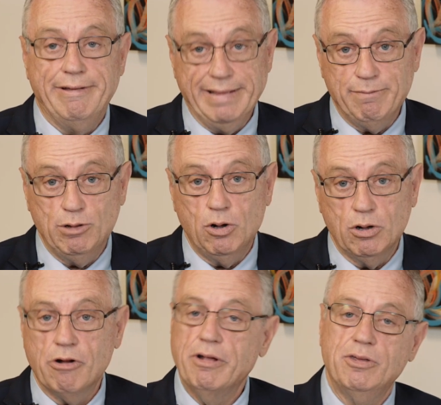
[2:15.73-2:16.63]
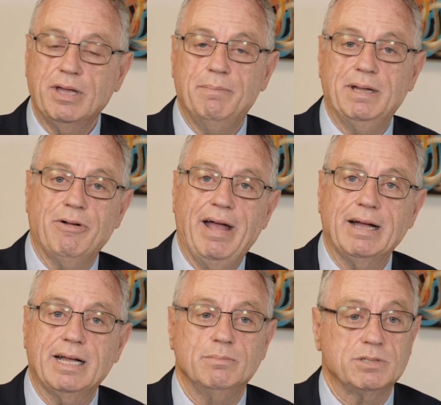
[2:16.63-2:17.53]
You live longer and you get better
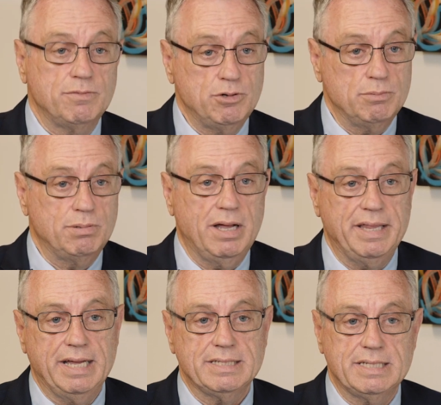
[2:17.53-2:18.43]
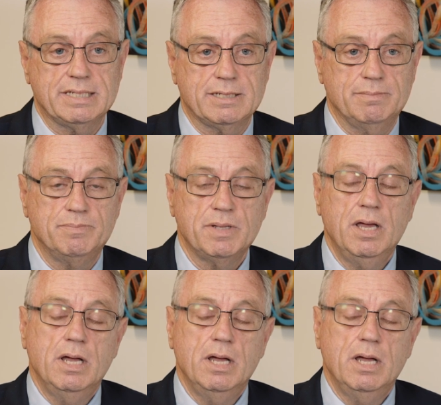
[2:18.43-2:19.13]
outcomes if you apply that system.